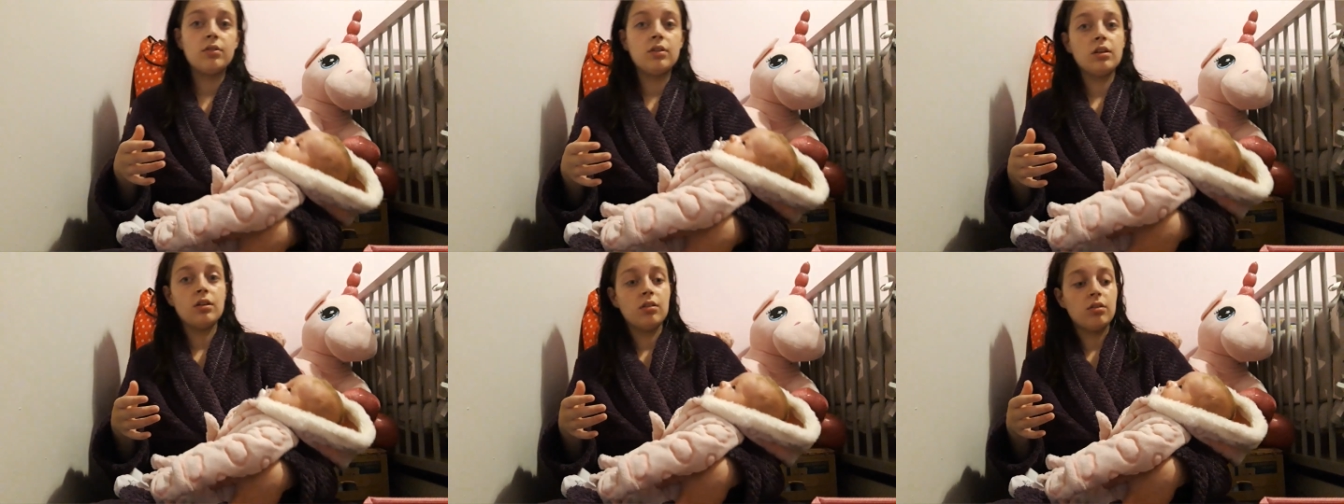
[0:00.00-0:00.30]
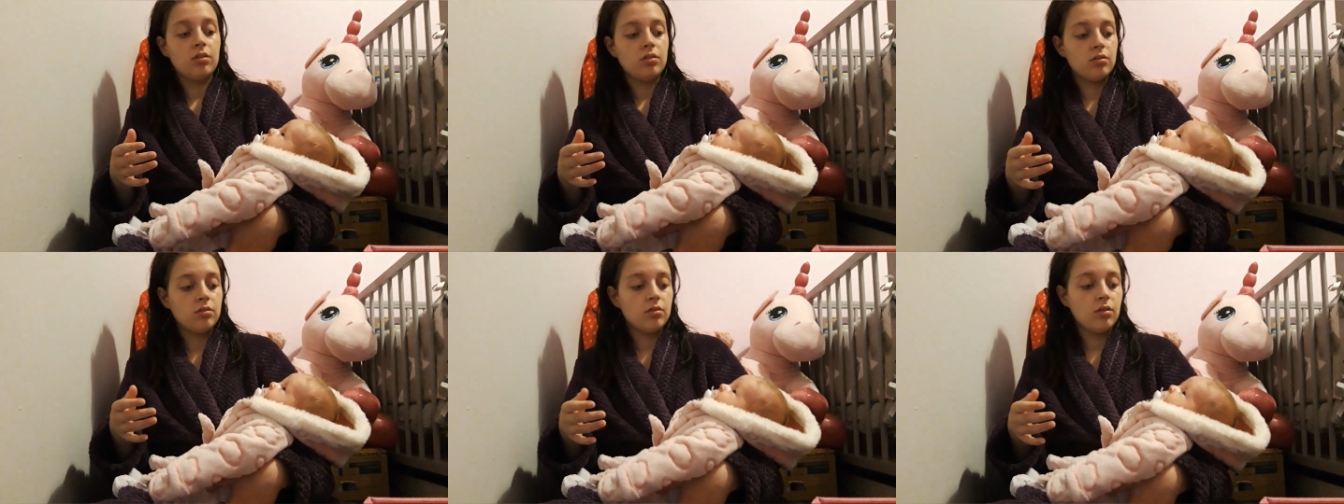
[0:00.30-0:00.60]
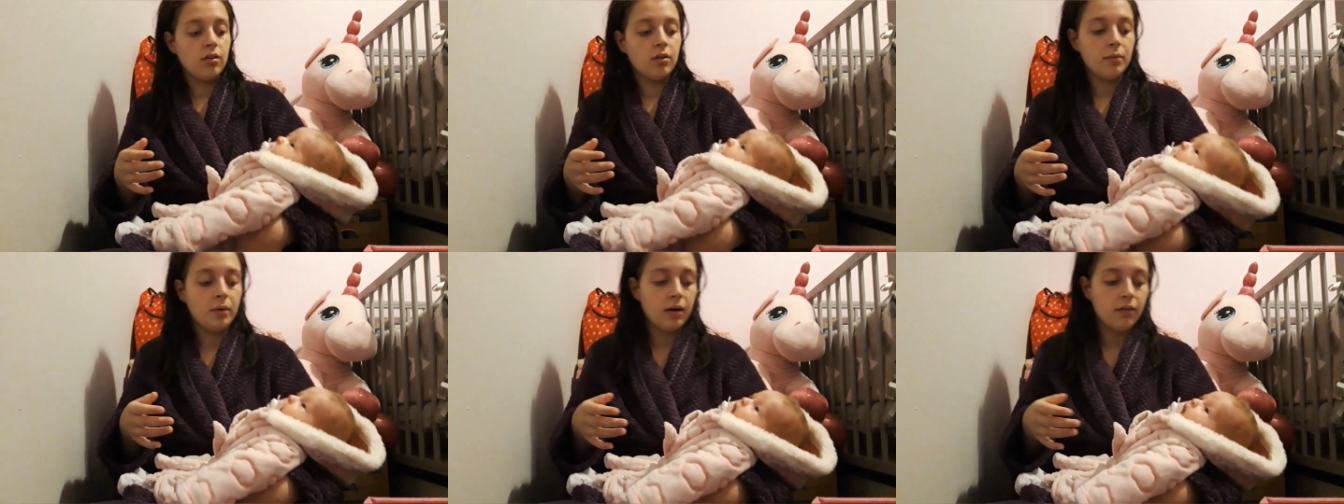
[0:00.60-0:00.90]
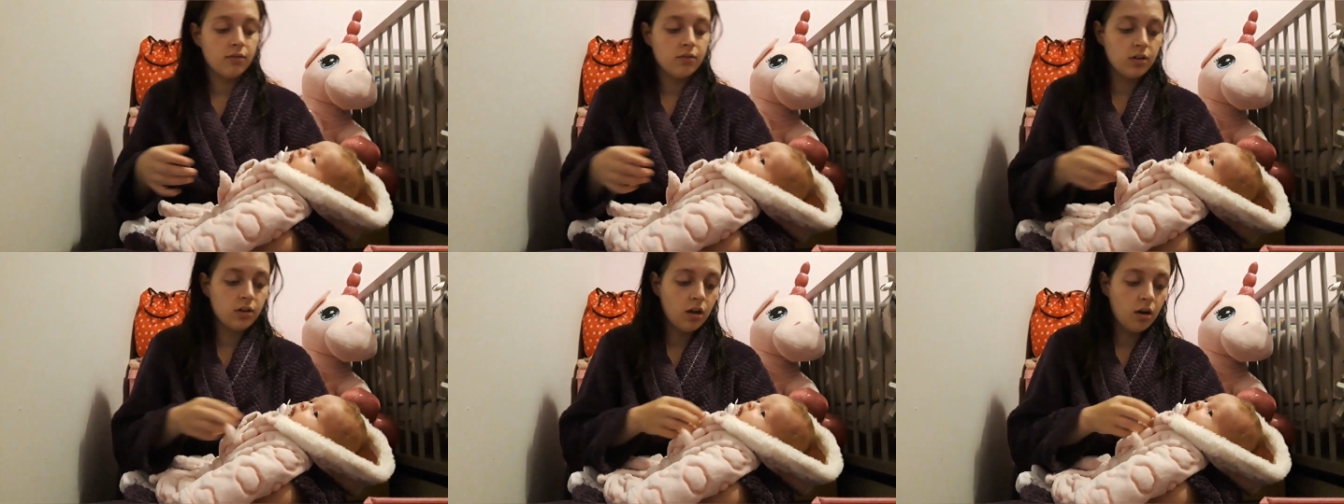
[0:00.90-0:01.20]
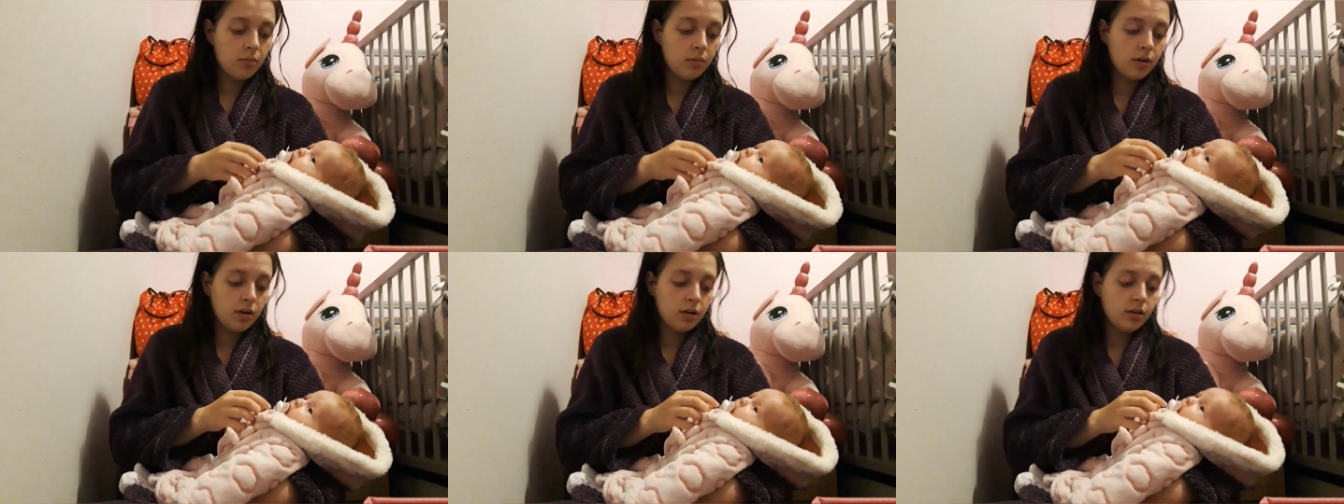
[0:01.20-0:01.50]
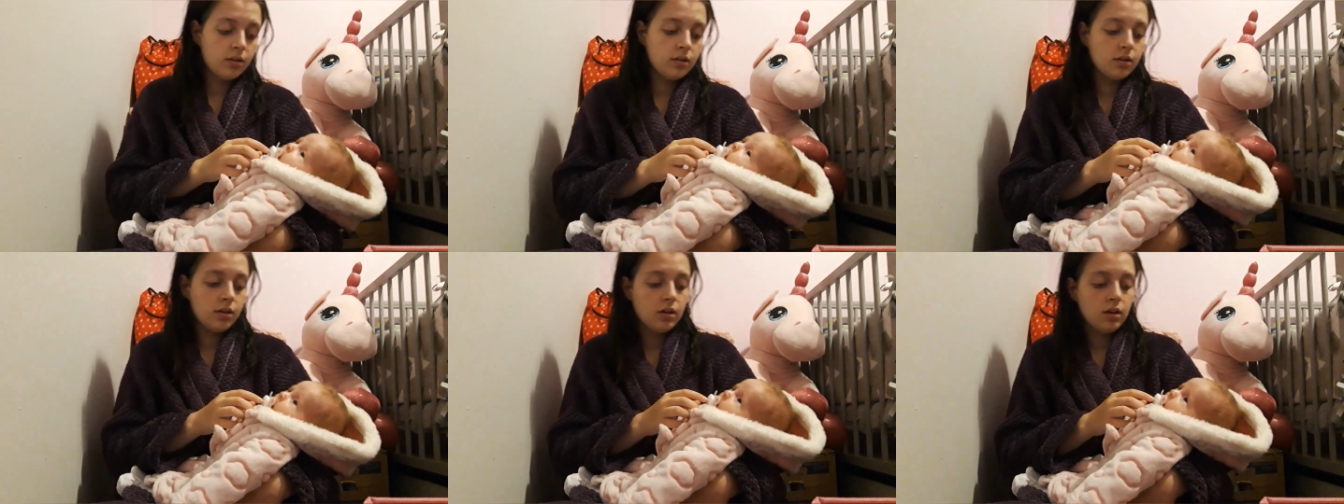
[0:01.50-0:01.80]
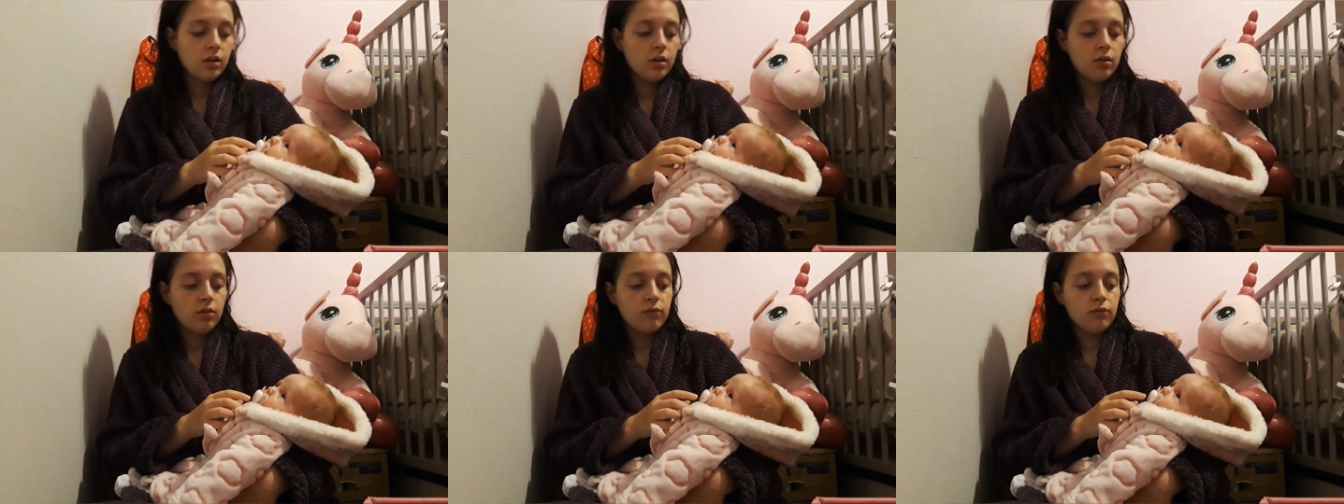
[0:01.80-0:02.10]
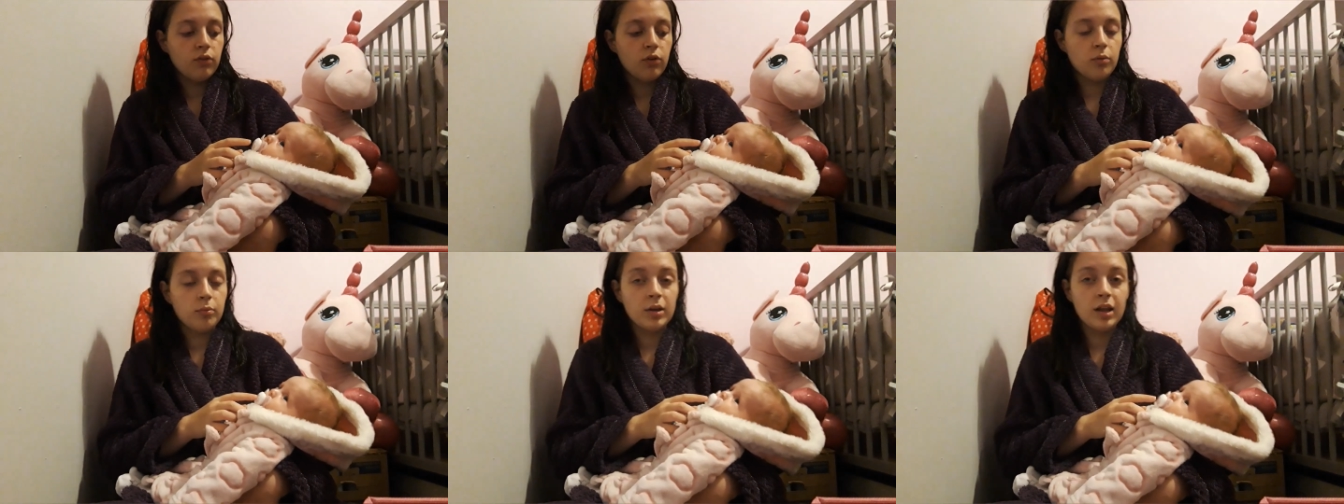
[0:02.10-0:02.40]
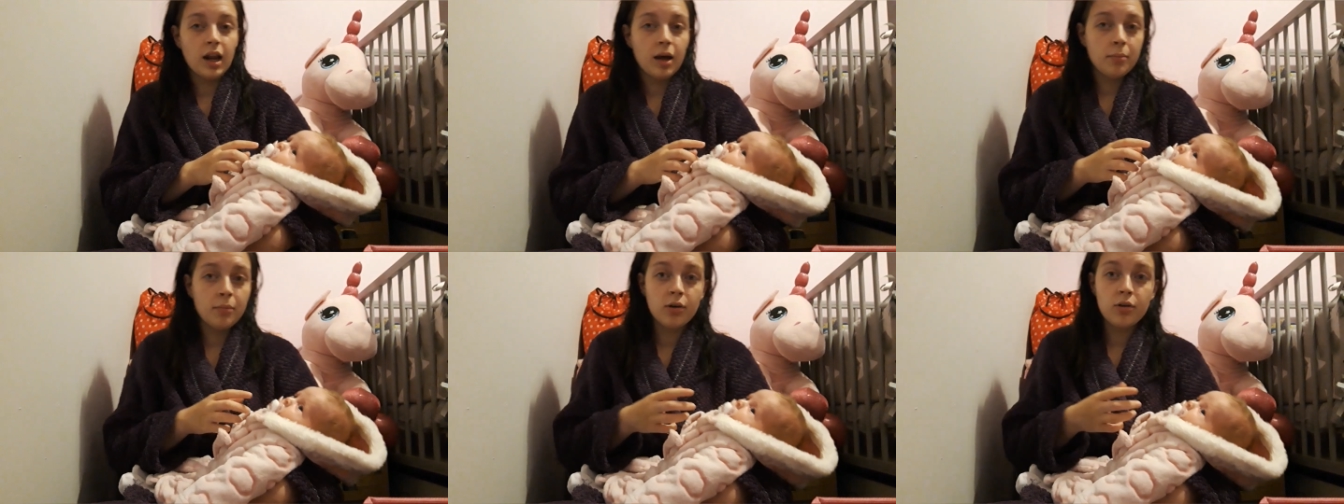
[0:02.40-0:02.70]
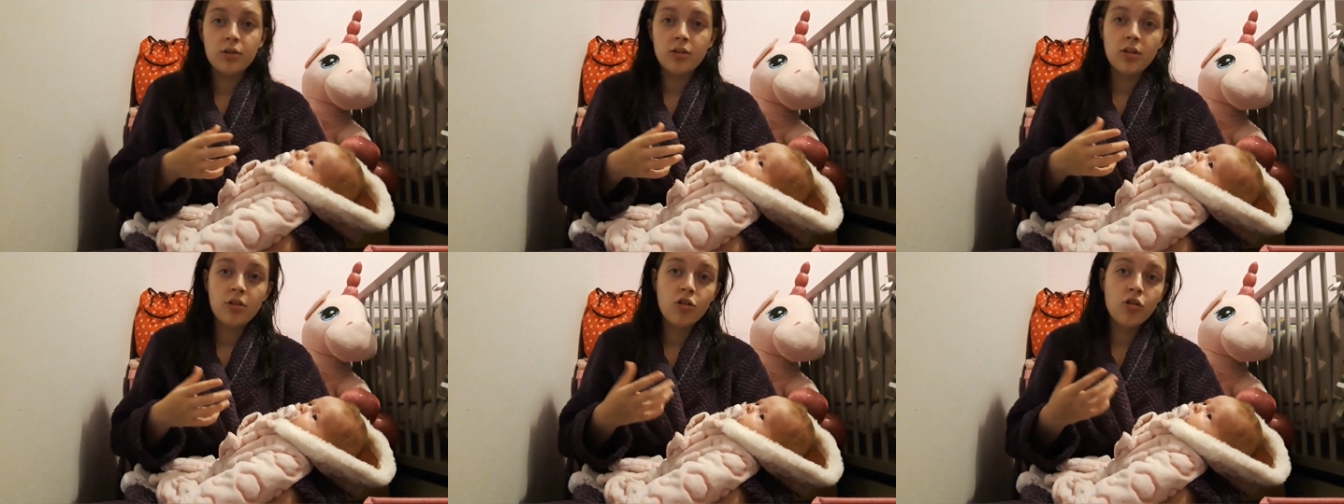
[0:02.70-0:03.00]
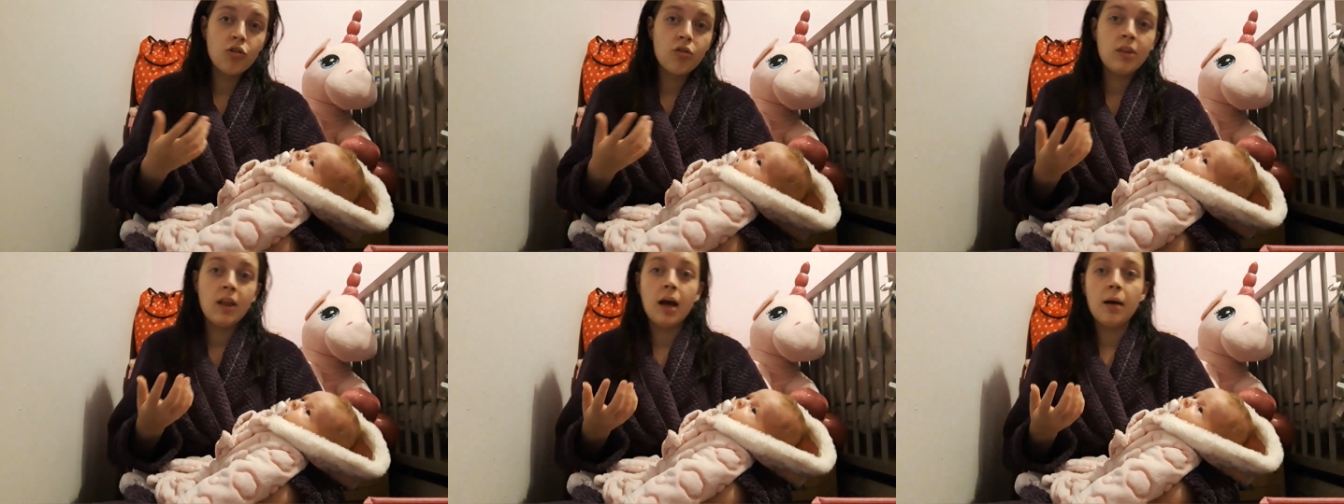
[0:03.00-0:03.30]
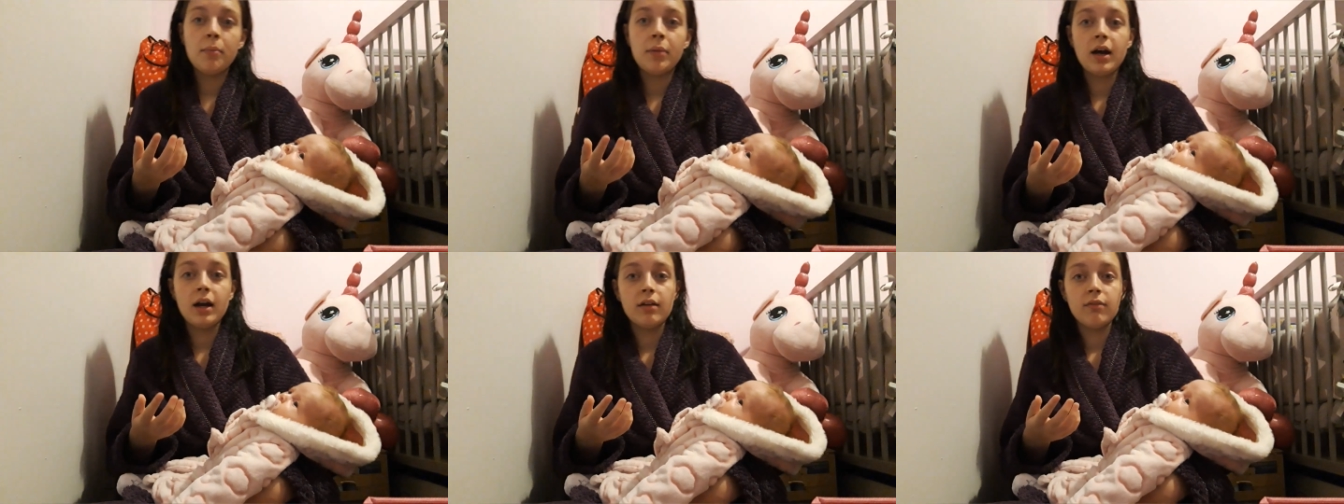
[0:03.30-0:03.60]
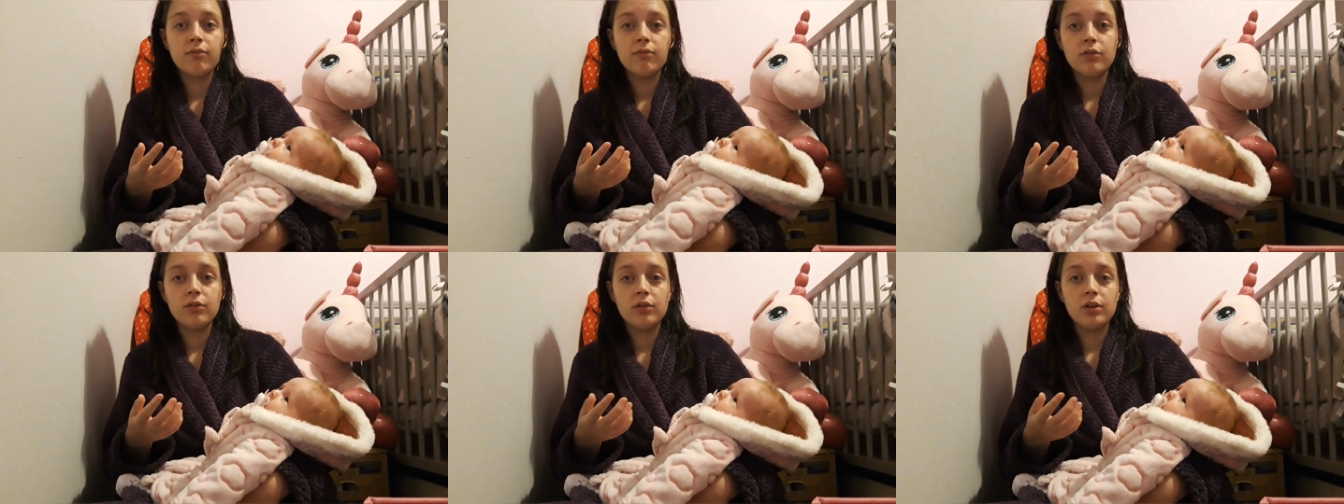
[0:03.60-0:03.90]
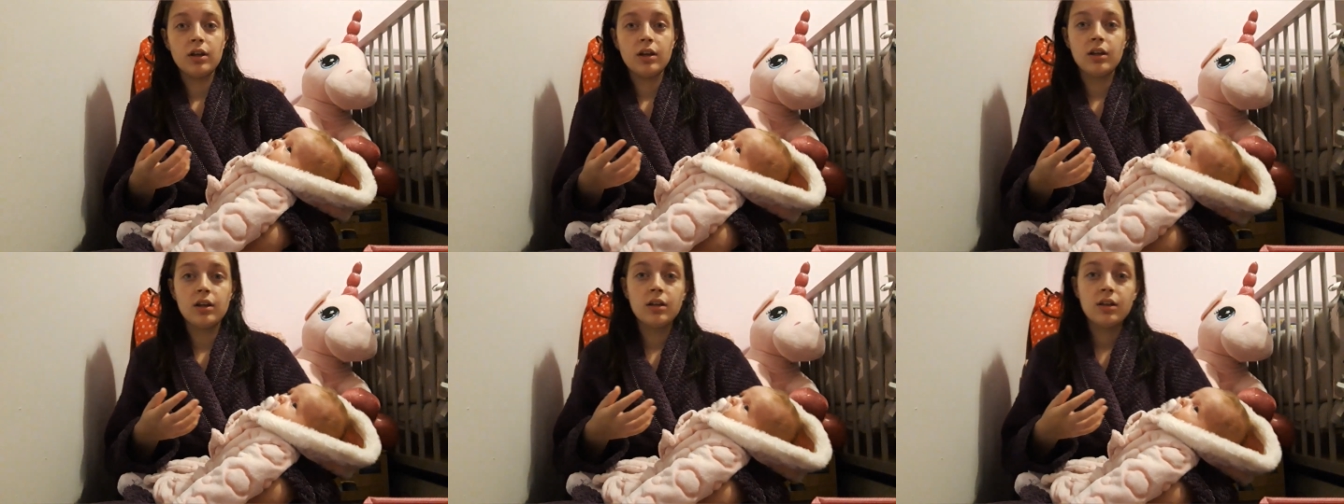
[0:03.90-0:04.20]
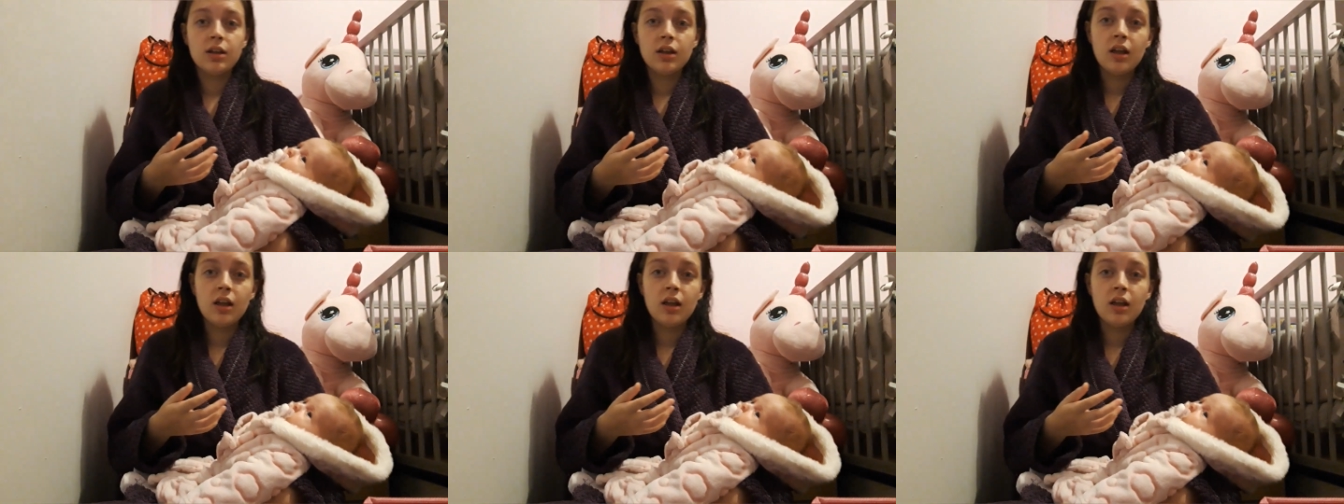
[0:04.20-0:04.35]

she's gonna have to go on formula because it's just that painful that